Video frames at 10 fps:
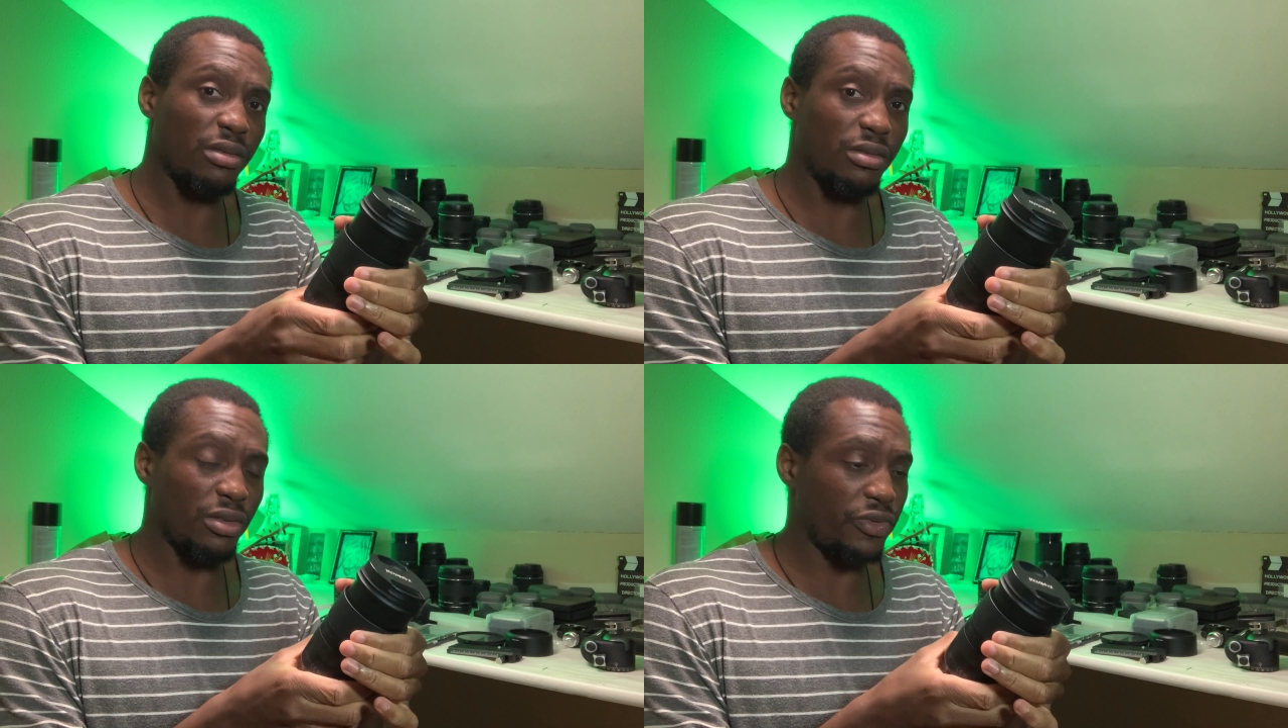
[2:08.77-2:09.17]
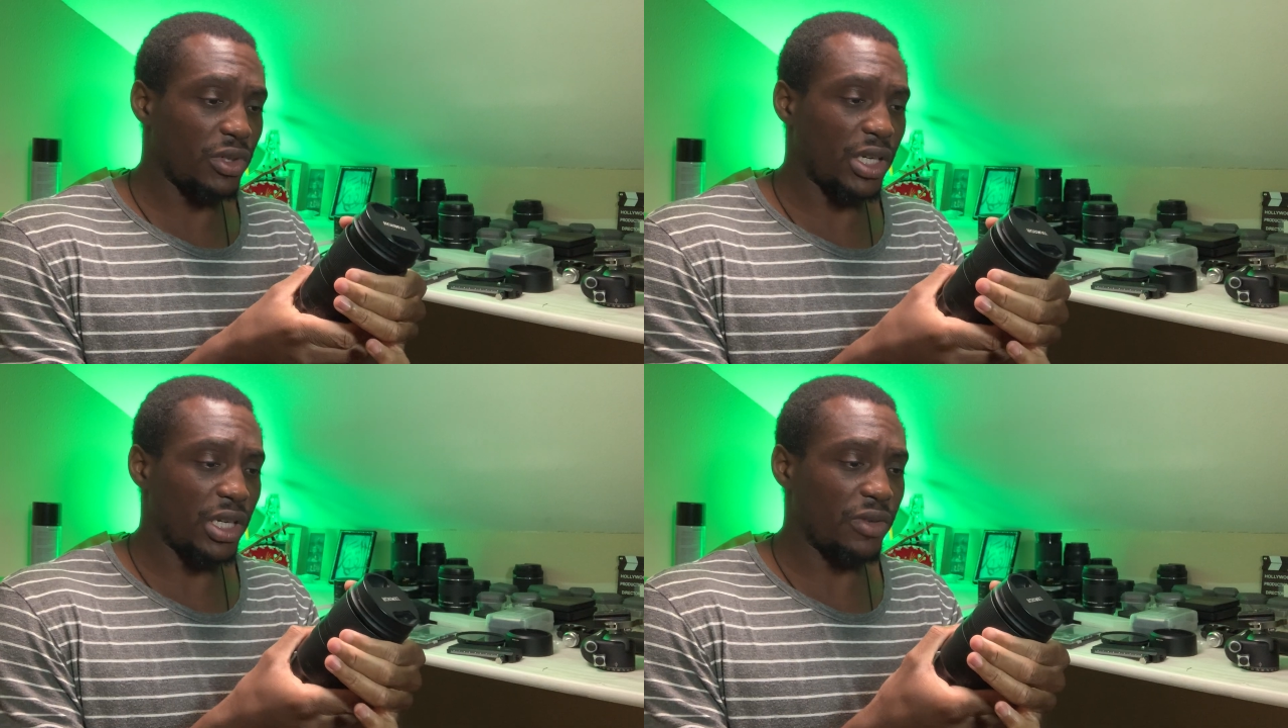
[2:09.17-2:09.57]
if
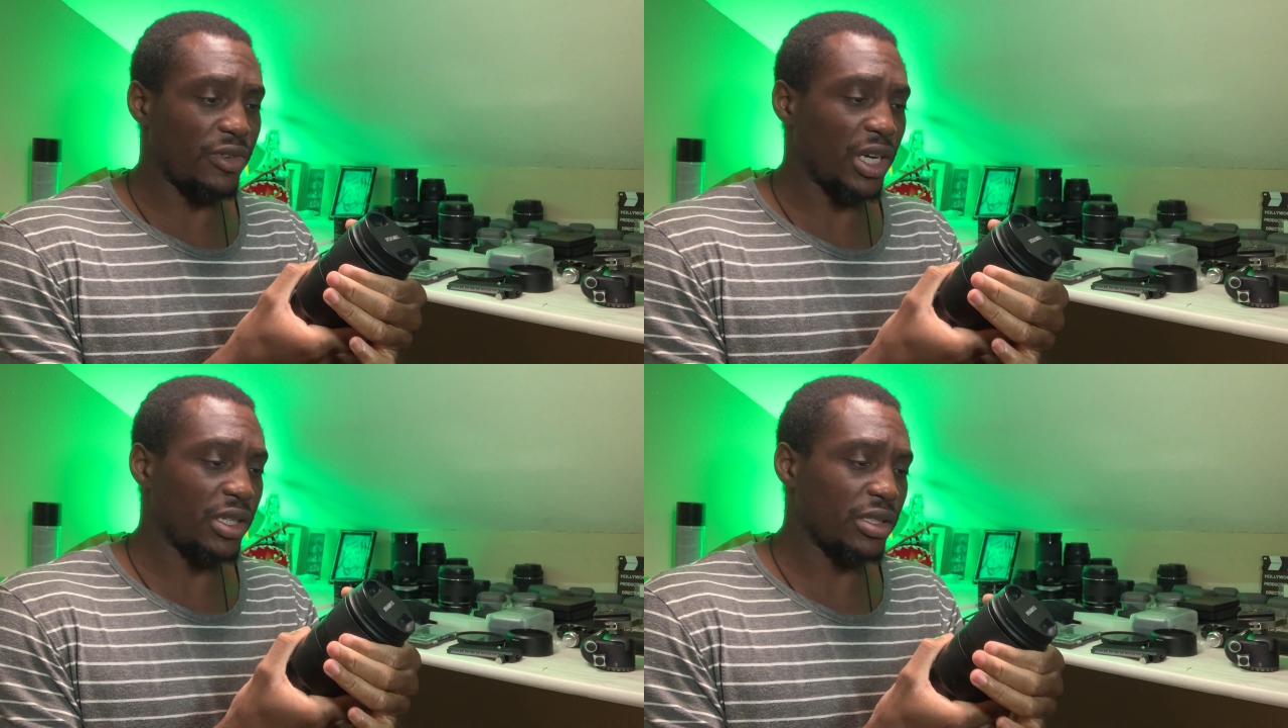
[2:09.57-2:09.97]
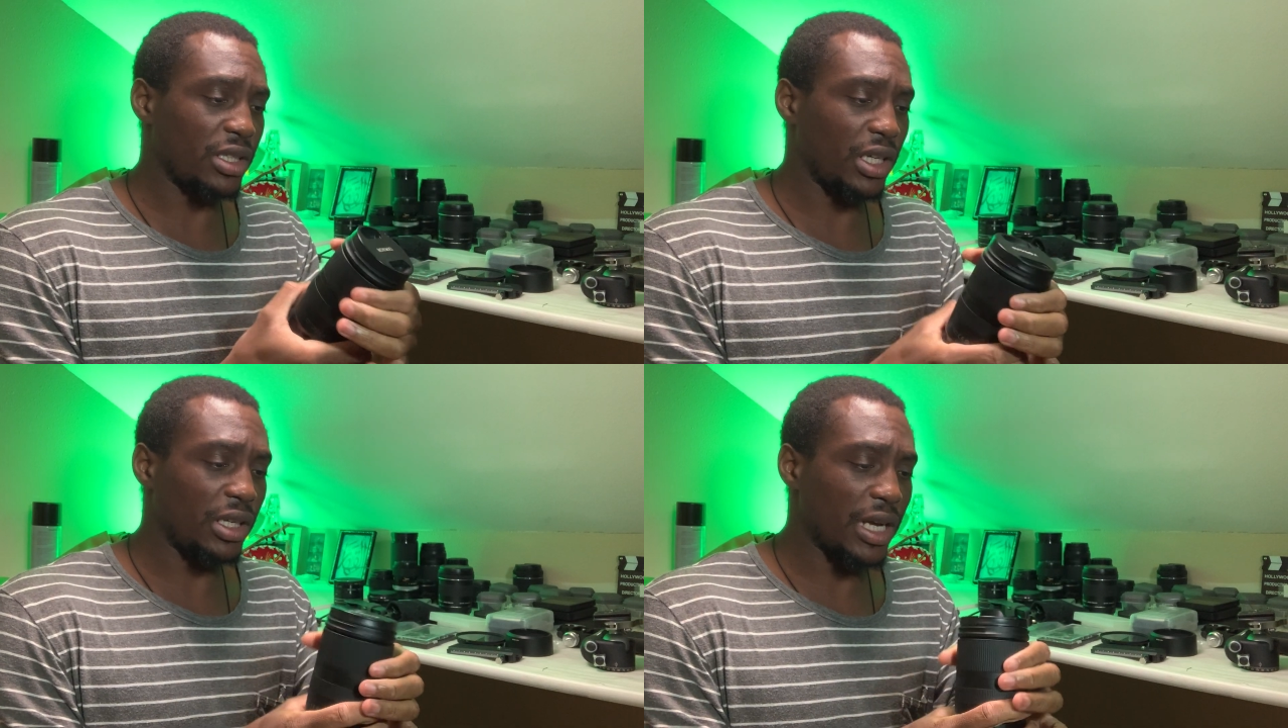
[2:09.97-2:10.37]
I can
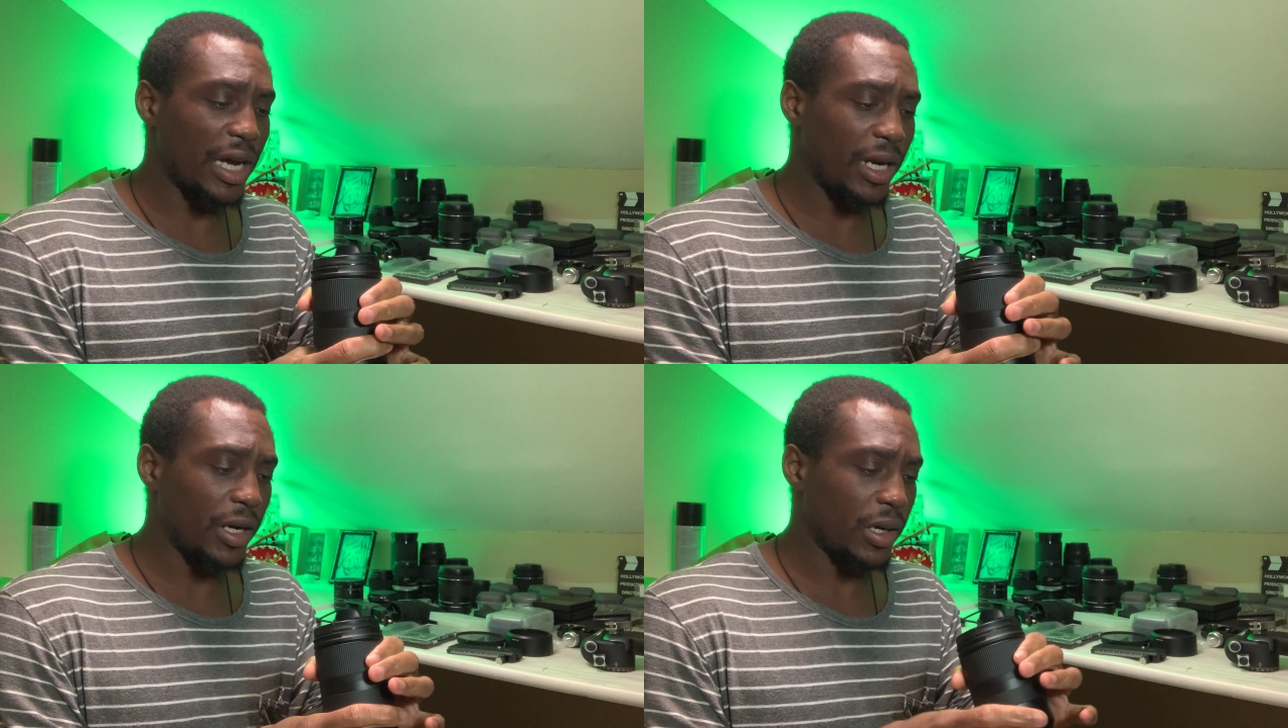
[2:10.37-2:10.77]
say that.